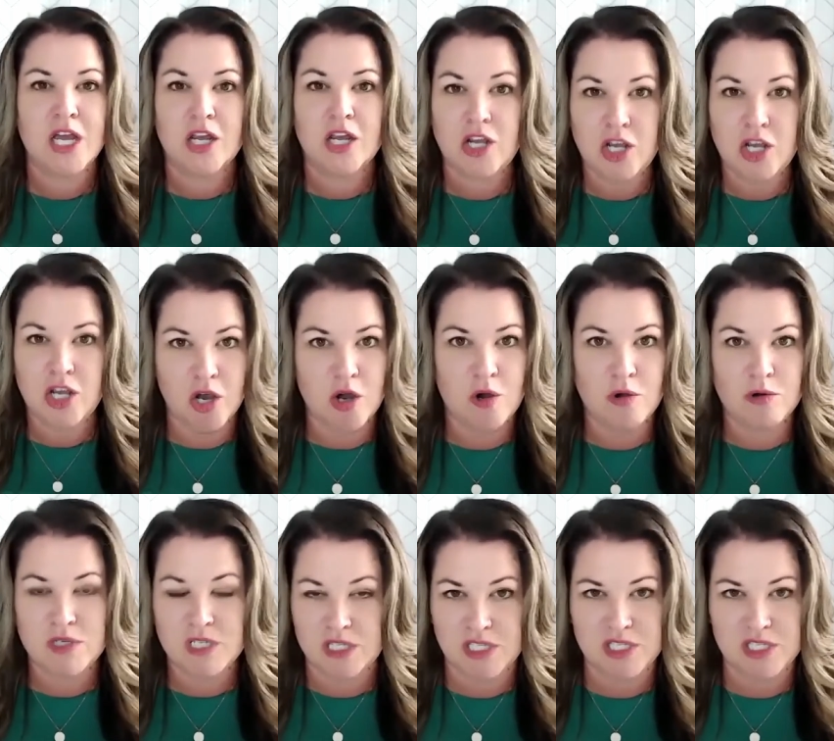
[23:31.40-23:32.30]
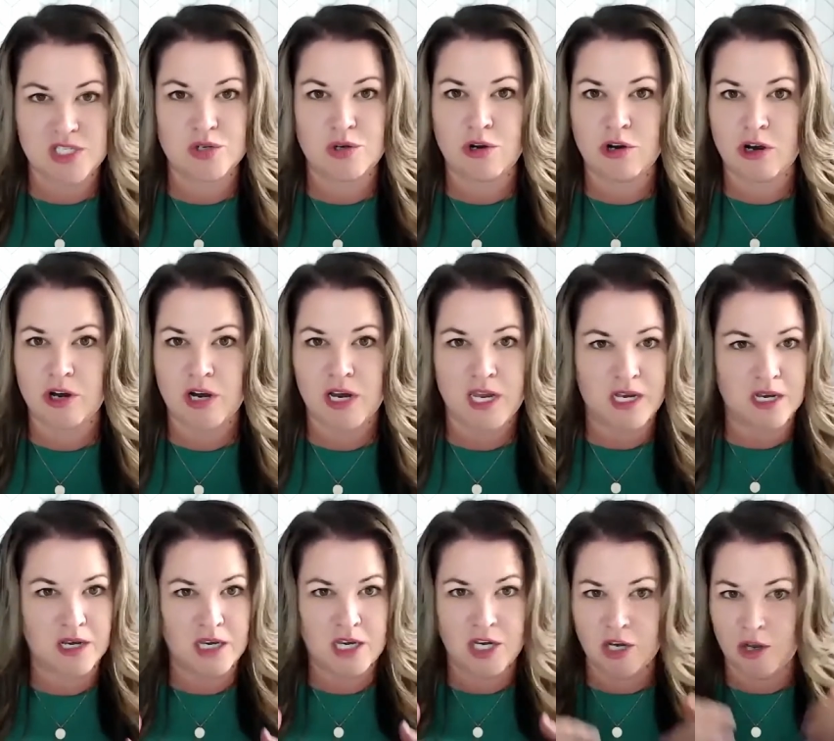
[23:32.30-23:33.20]
go to the store
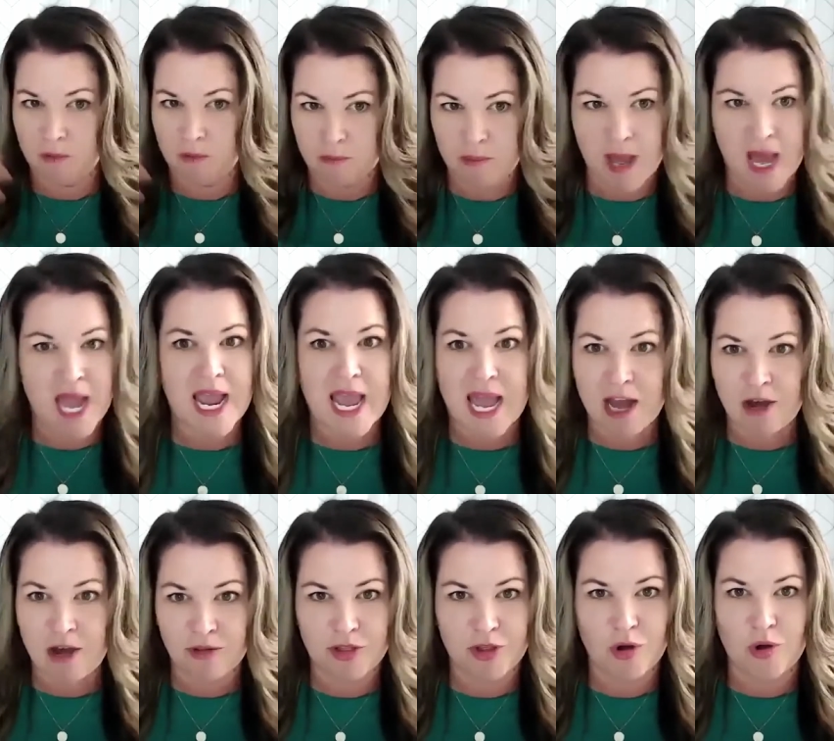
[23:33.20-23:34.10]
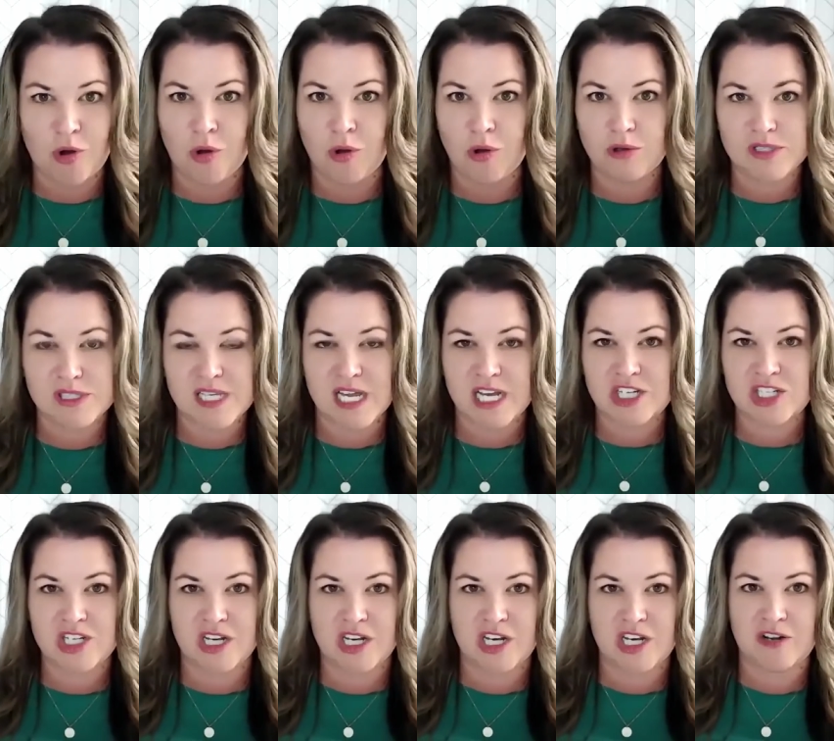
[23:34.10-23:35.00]
and, buy out the whole
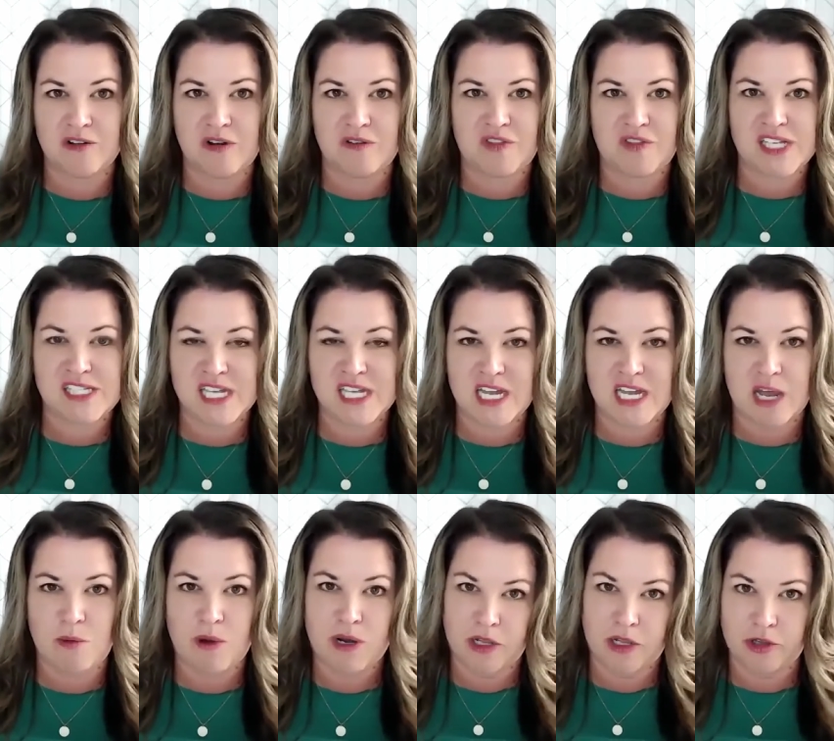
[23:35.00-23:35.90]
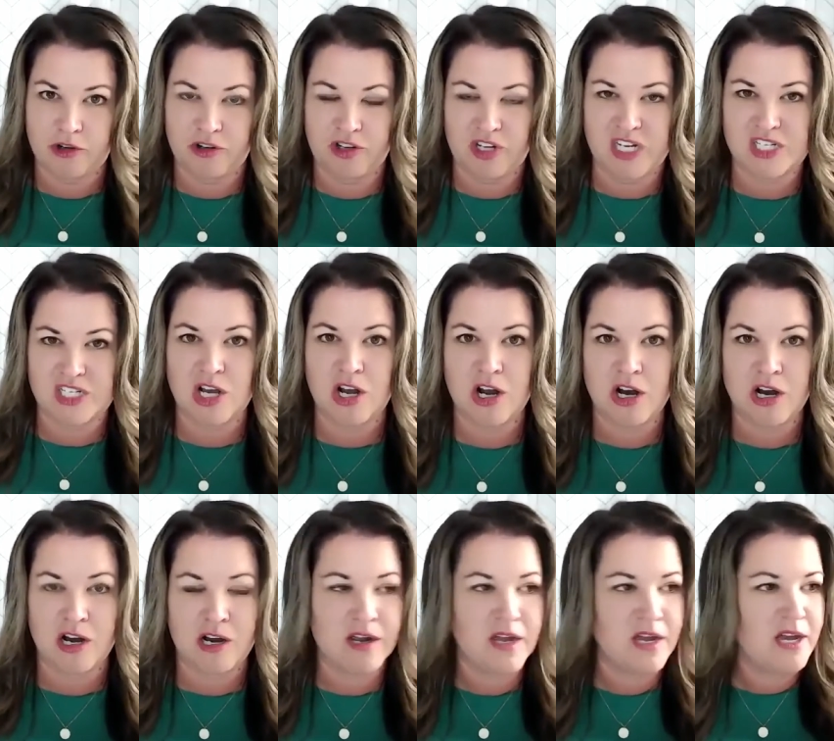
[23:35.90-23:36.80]
section. If they say, "I want to learn
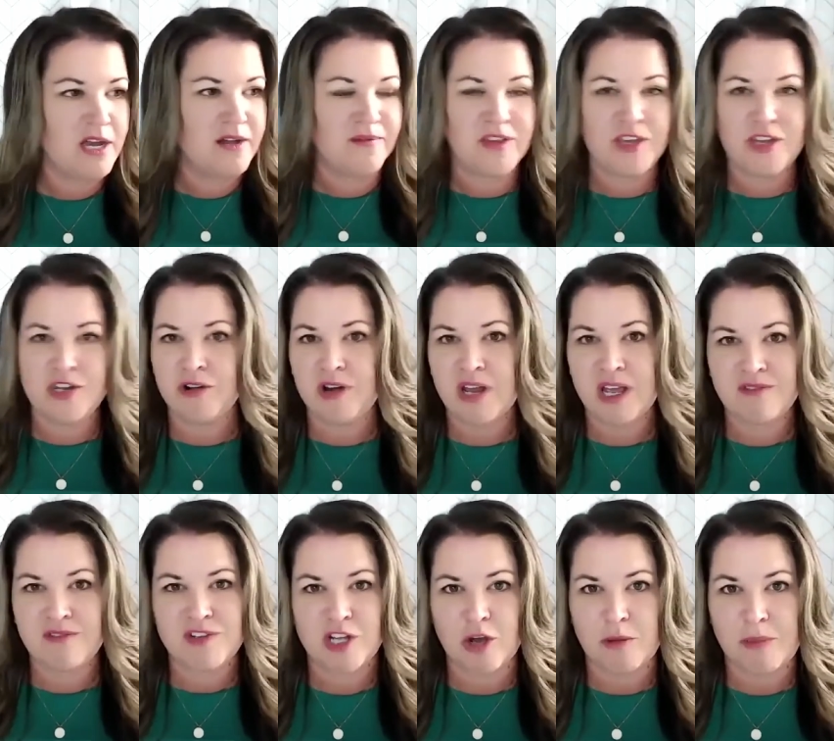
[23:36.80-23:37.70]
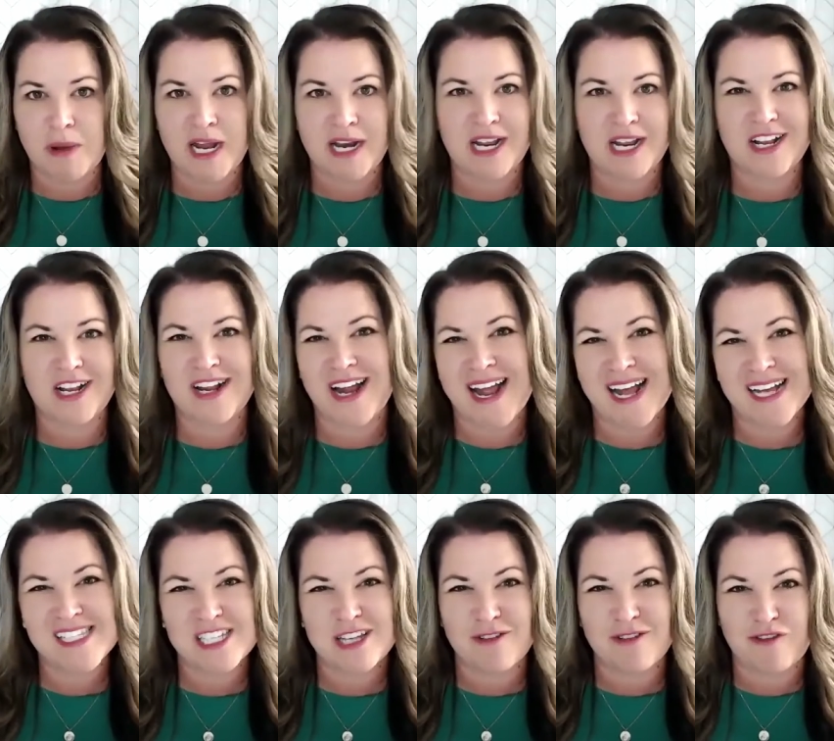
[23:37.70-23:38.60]
guitar," you don't have to go buy it.
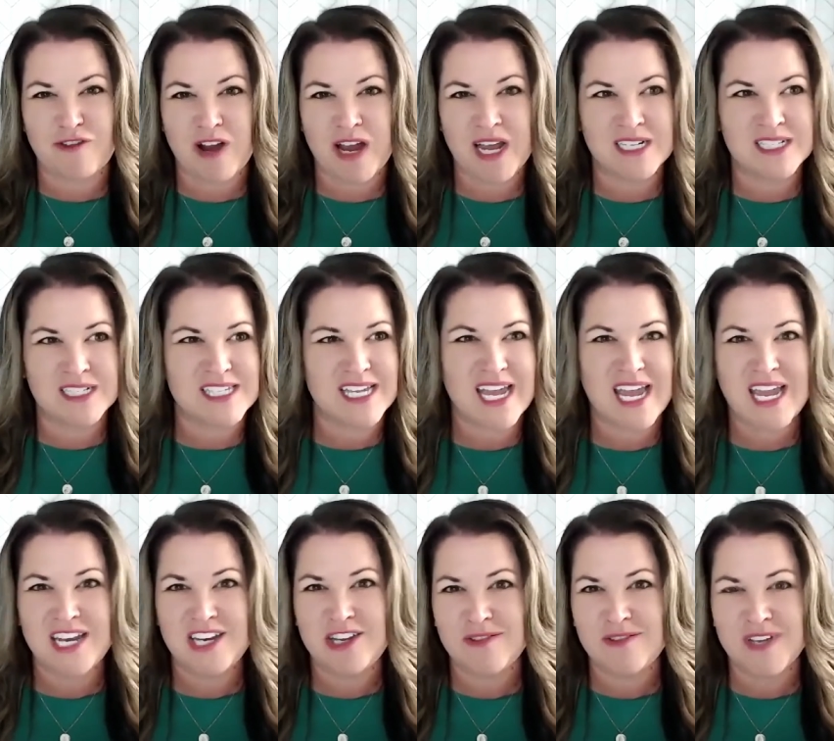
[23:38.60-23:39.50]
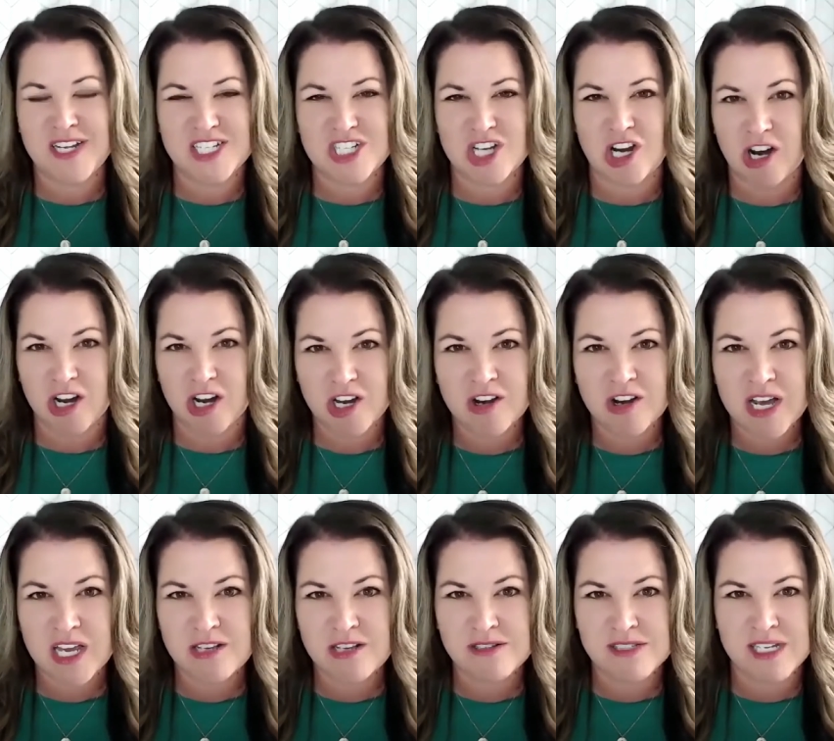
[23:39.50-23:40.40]
Ask a friend and say, "Hey, do you have a guitar you're
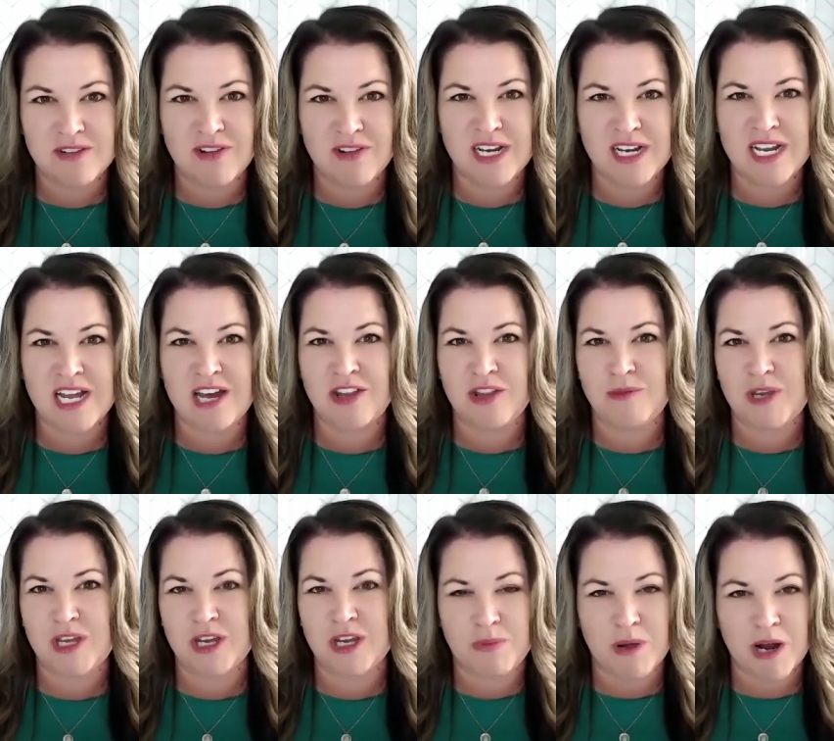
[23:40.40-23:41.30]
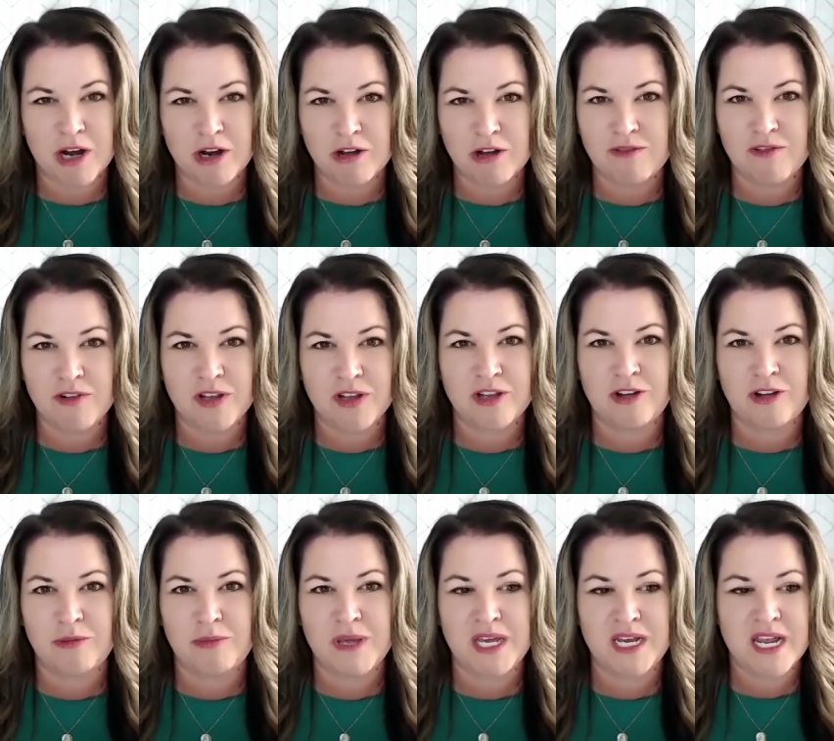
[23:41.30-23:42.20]
not using right now that we could borrow for a little
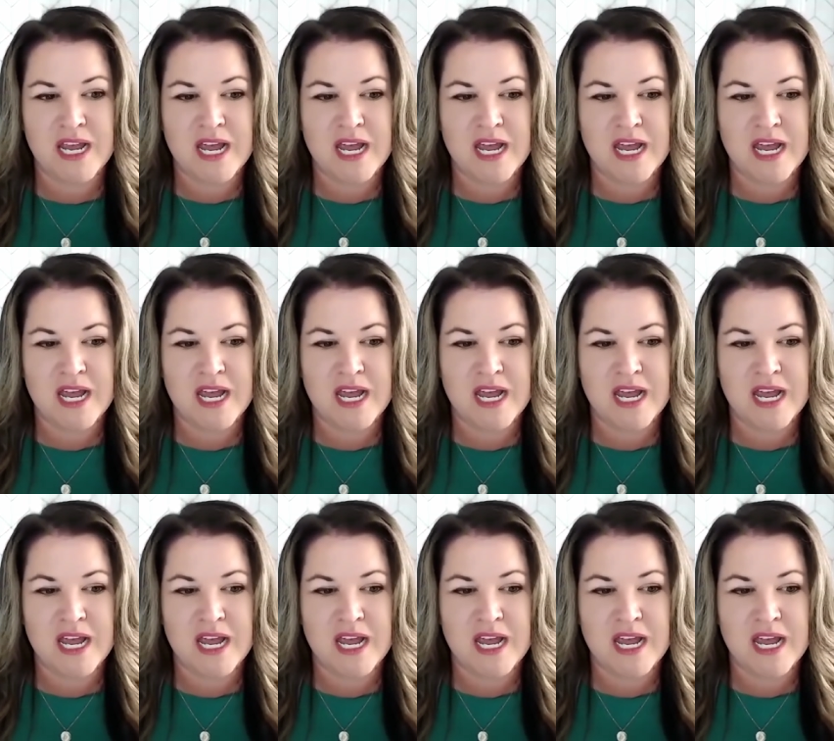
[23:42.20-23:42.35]
bit?"